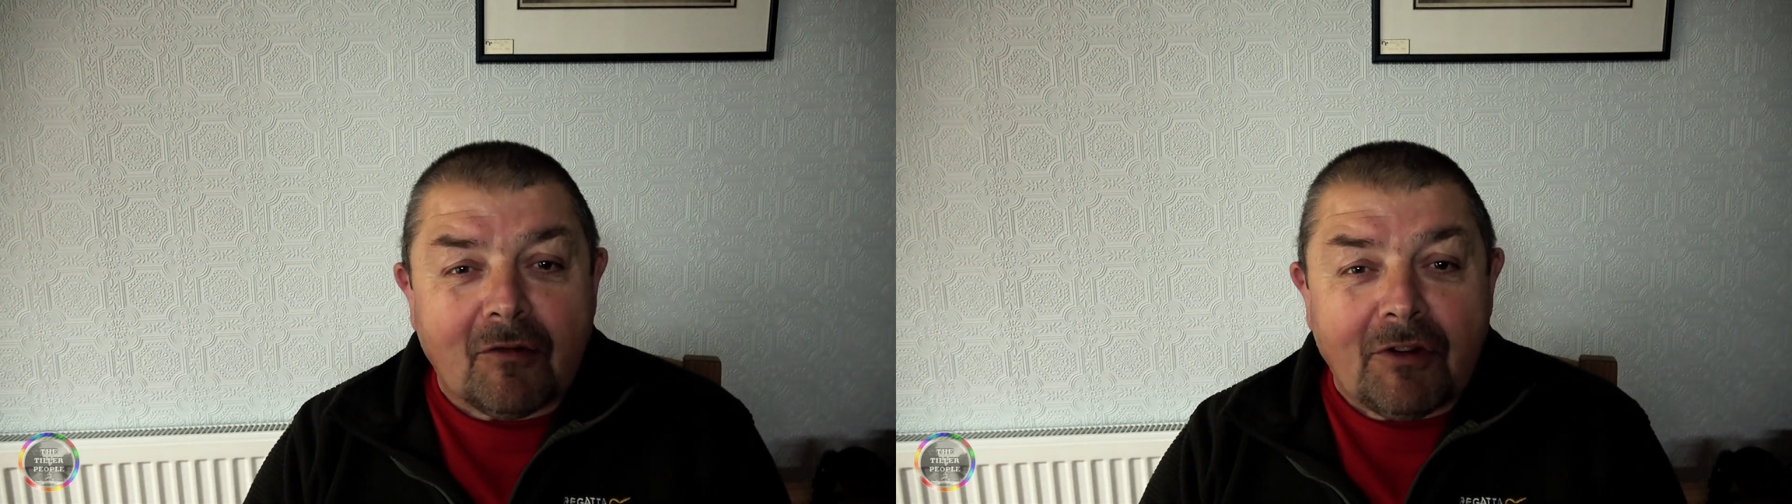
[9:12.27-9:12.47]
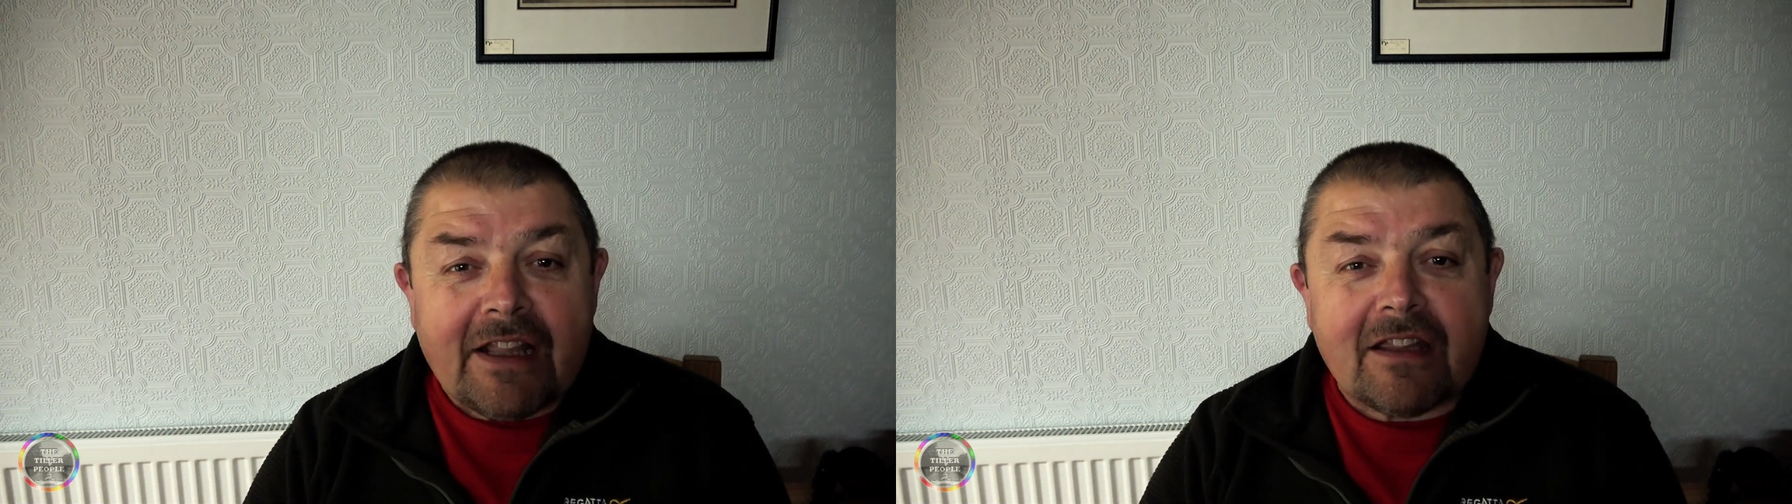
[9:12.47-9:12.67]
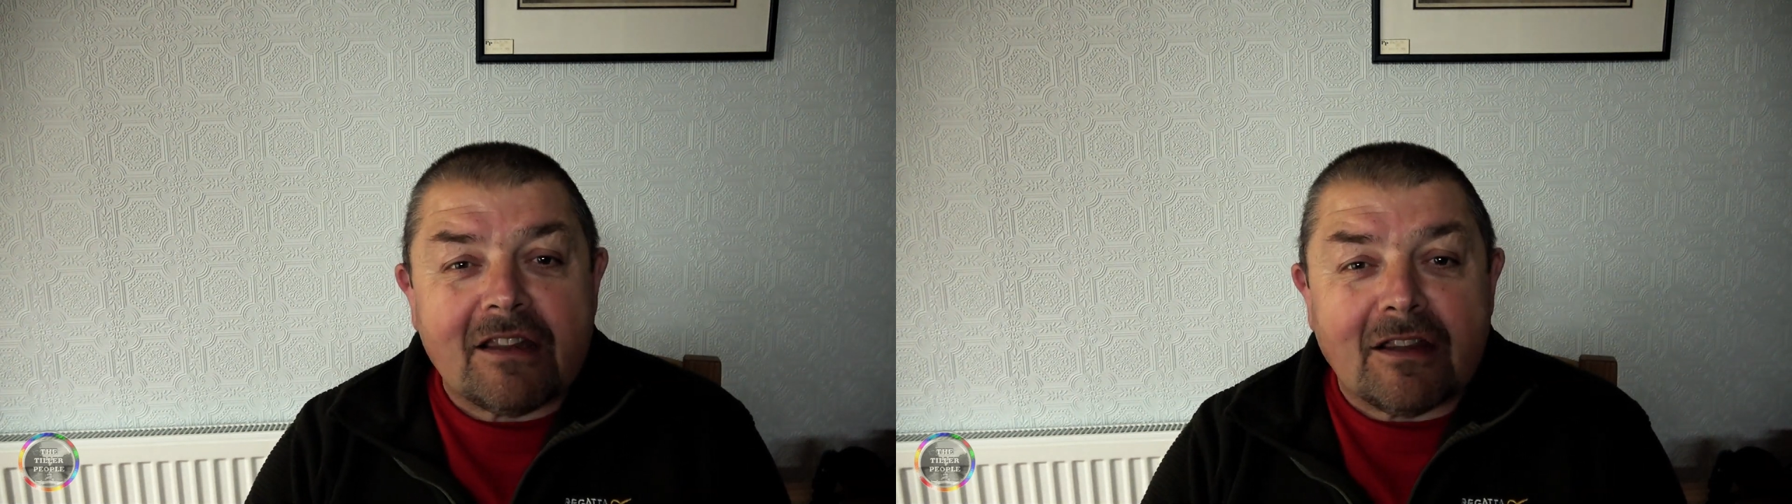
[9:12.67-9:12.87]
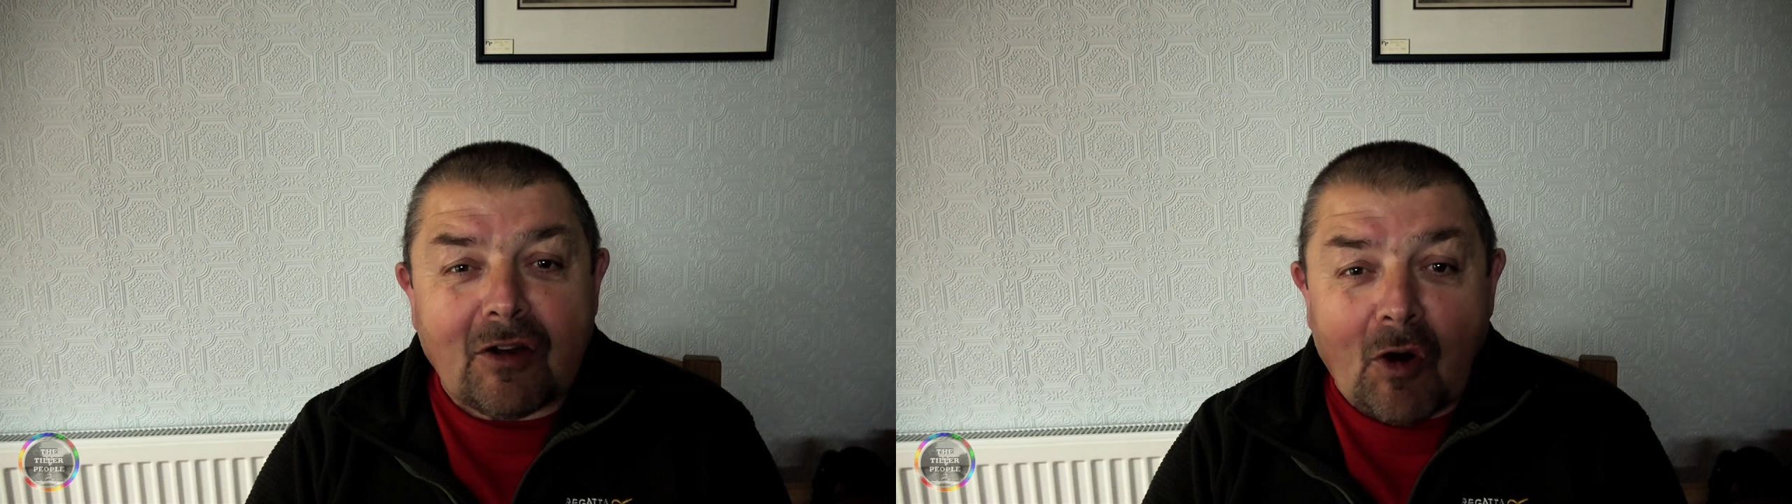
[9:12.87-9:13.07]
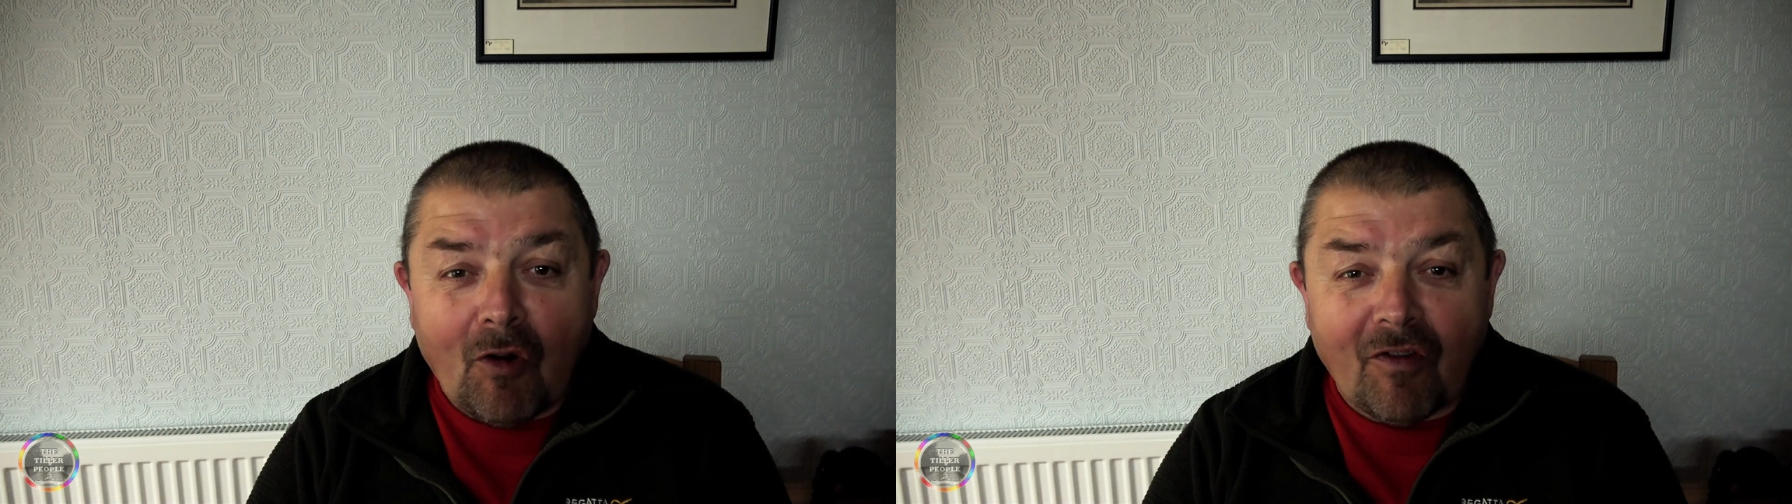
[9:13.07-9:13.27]
reaches the
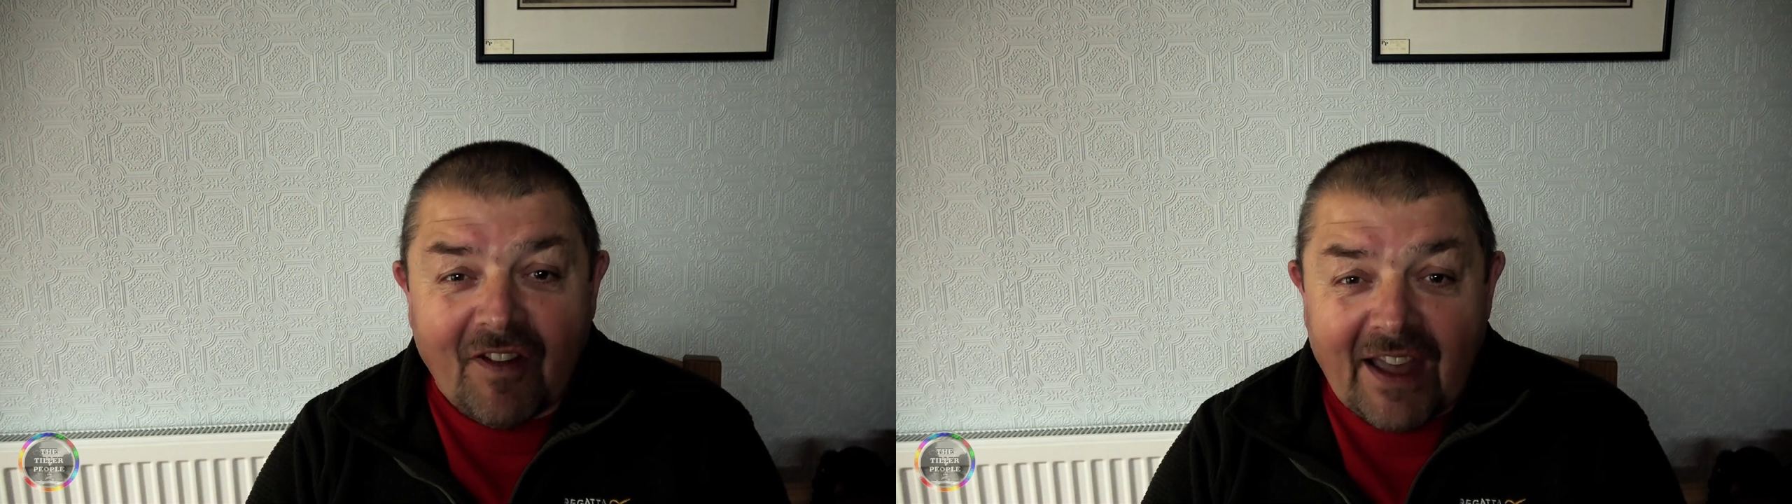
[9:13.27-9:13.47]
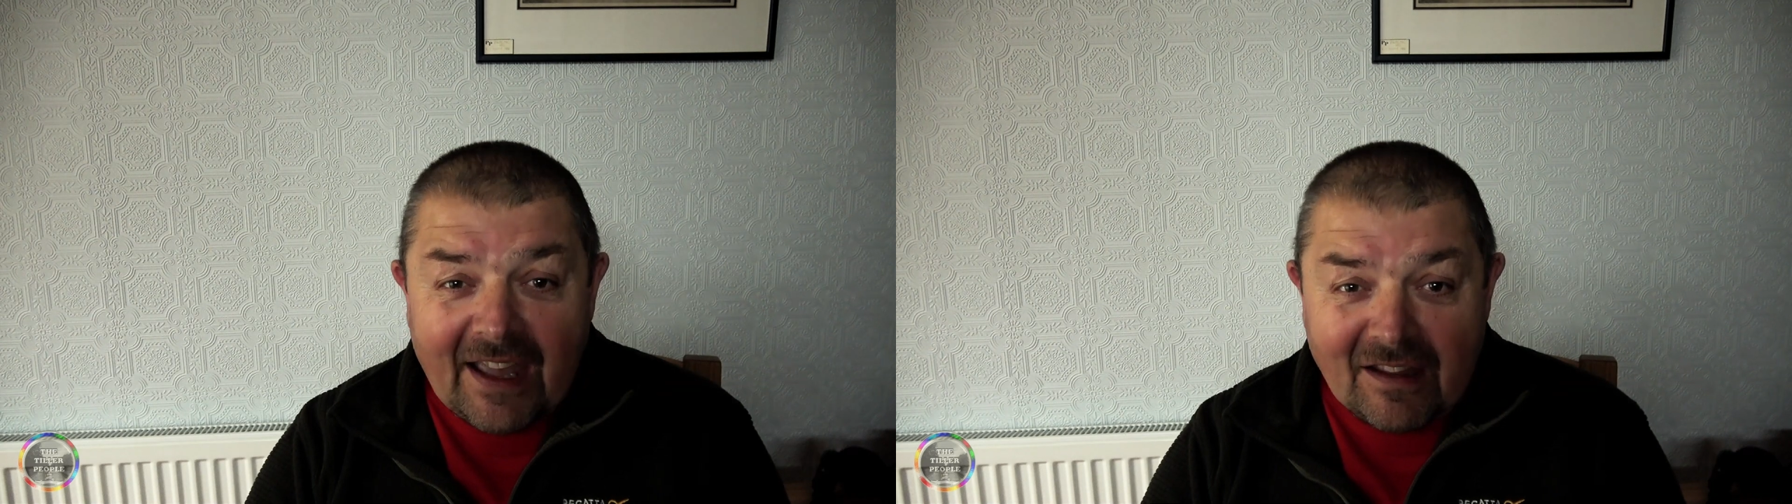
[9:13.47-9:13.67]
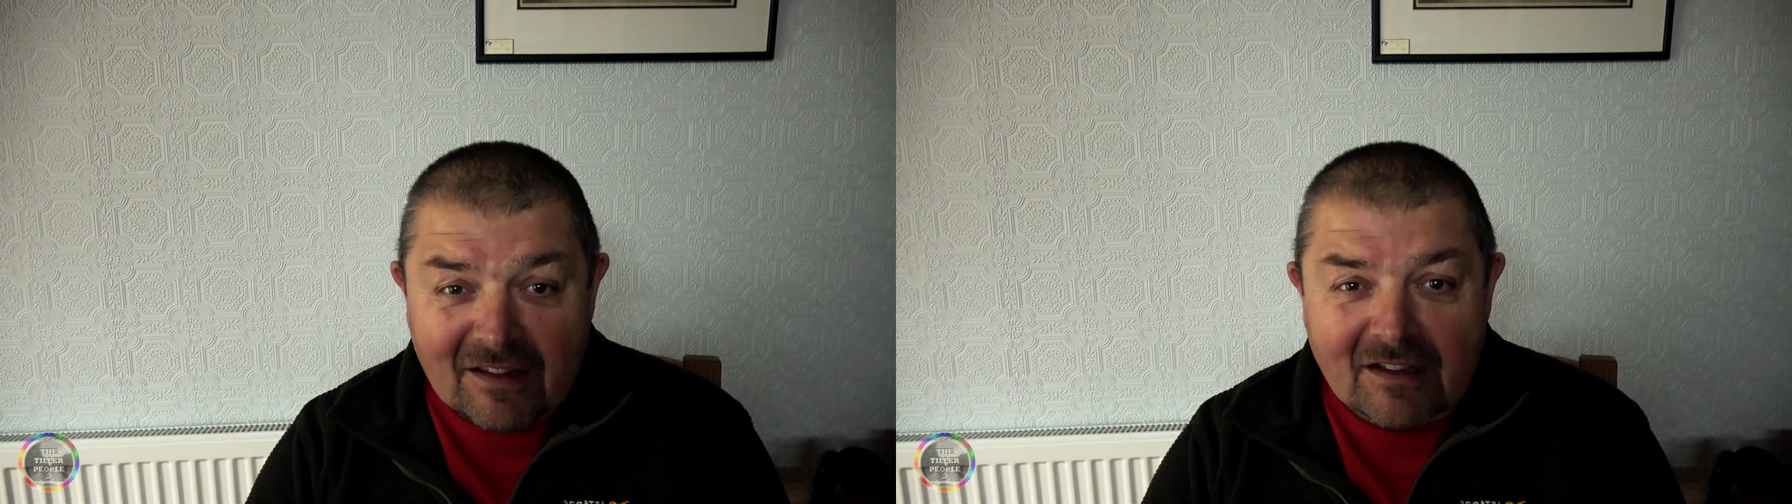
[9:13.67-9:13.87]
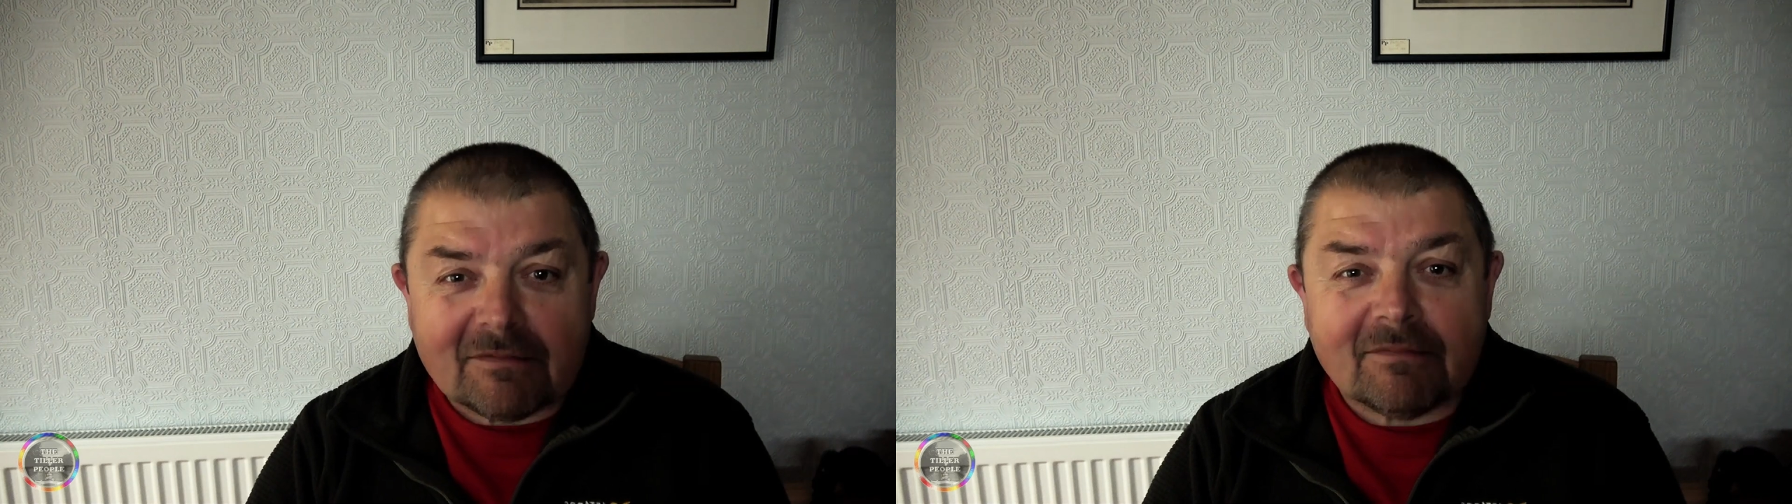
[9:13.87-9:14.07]
coal face.